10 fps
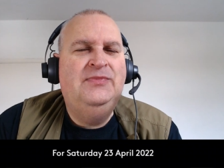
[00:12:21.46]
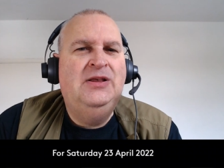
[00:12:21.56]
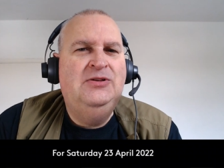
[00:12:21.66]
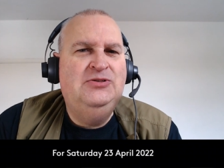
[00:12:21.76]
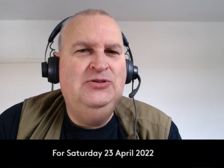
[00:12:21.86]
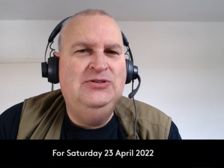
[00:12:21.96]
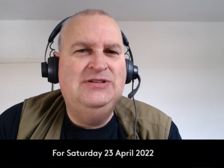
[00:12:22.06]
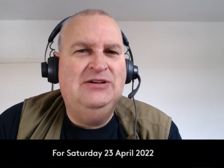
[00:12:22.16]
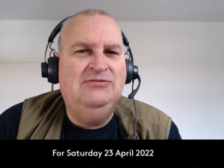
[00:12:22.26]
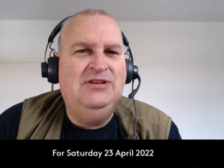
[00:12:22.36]
Turns
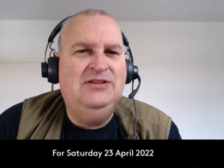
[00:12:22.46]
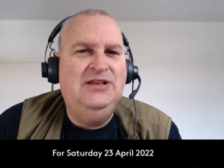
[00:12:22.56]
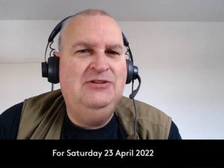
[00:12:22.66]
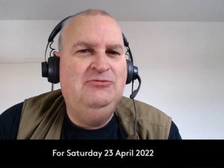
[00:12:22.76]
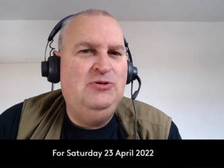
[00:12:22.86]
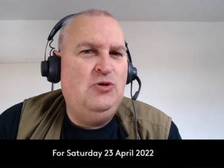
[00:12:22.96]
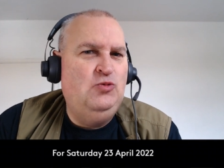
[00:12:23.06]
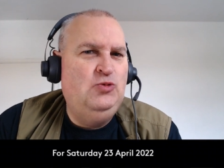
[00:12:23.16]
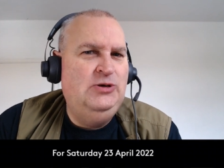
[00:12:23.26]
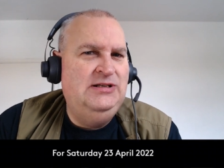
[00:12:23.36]
out that they were
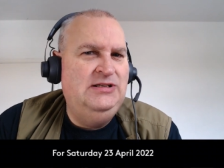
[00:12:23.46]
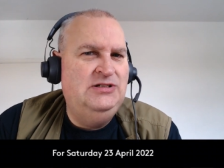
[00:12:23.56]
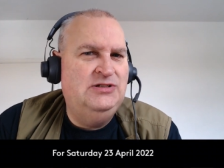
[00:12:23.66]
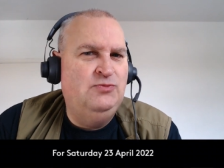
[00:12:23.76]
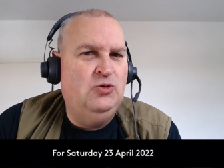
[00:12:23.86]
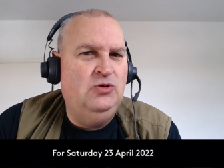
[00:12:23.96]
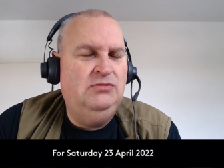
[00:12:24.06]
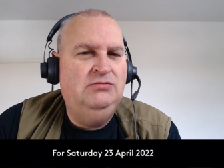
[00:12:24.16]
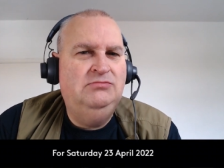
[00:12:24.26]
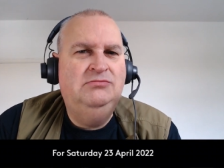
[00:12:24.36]
really
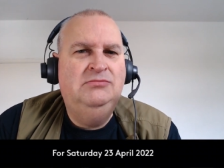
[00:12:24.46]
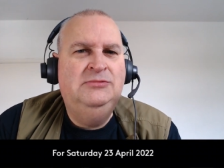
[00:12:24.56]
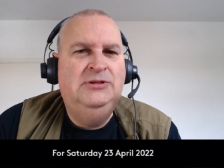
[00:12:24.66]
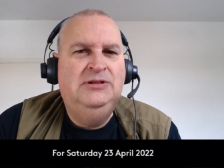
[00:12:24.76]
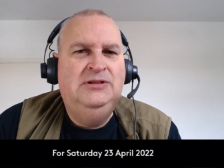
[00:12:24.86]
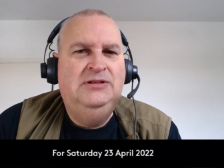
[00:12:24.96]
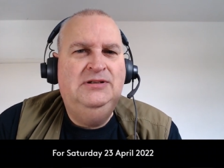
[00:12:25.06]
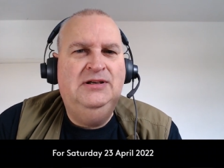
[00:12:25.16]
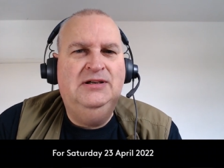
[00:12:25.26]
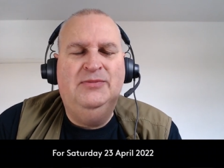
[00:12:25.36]
small,
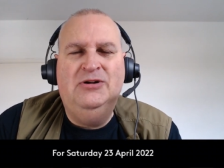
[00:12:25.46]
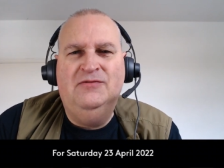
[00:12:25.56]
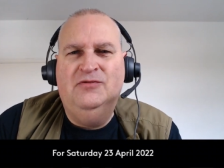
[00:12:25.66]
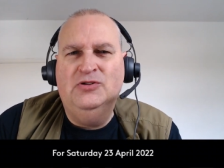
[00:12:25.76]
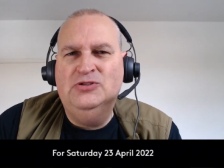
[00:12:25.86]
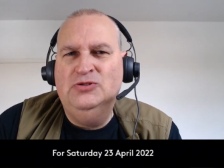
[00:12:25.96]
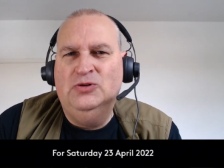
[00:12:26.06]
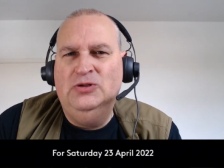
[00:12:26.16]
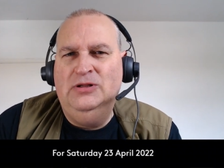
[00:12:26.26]
like about a foot tall.